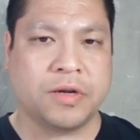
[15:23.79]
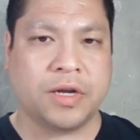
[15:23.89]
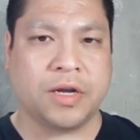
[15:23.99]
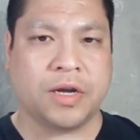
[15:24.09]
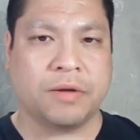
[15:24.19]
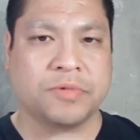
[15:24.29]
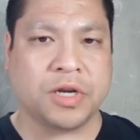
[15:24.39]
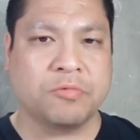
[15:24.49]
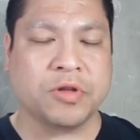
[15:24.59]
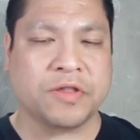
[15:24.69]
I'm
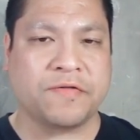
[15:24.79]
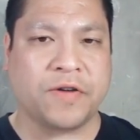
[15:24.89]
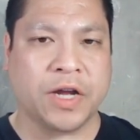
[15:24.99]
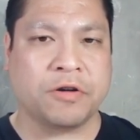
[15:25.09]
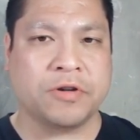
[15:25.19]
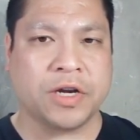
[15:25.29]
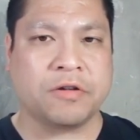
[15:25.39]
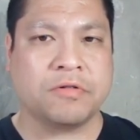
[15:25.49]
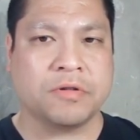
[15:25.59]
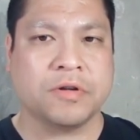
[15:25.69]
done with the file
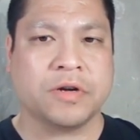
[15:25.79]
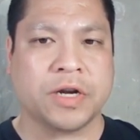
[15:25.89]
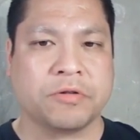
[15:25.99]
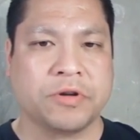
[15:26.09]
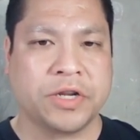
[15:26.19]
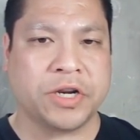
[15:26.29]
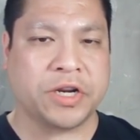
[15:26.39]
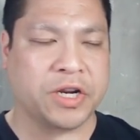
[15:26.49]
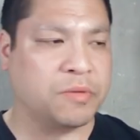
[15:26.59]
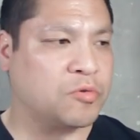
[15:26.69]
now. I don't need it
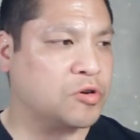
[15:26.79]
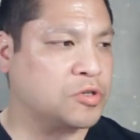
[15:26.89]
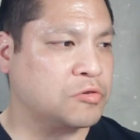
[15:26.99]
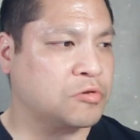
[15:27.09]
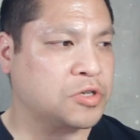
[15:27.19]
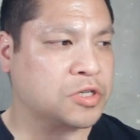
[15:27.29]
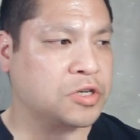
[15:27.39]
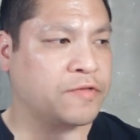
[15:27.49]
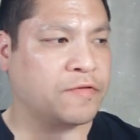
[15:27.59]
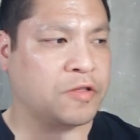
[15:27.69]
anymore, so we're just
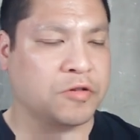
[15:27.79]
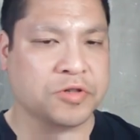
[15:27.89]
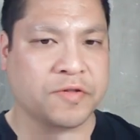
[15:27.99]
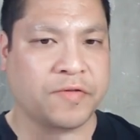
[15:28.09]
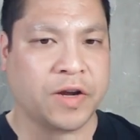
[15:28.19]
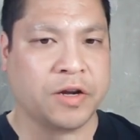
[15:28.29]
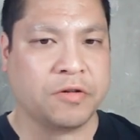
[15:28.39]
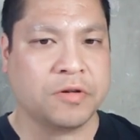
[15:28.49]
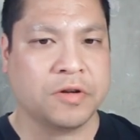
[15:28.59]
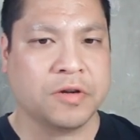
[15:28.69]
going to close the
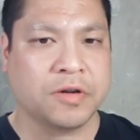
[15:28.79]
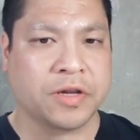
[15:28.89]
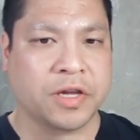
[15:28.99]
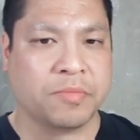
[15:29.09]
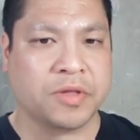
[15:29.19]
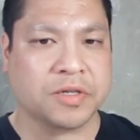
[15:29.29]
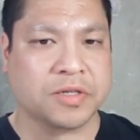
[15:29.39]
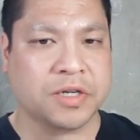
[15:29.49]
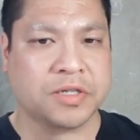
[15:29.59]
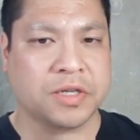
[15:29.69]
file, keep
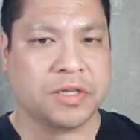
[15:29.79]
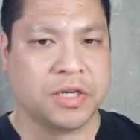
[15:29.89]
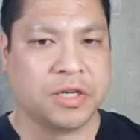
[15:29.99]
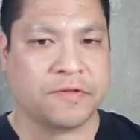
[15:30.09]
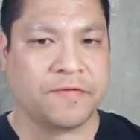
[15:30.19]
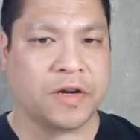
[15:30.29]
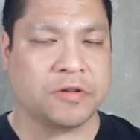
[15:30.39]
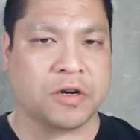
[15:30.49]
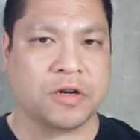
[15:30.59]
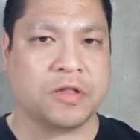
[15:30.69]
things nice and neat,
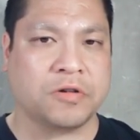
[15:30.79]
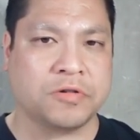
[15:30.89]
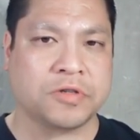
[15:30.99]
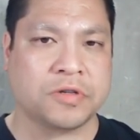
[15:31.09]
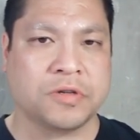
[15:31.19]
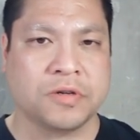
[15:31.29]
file.close.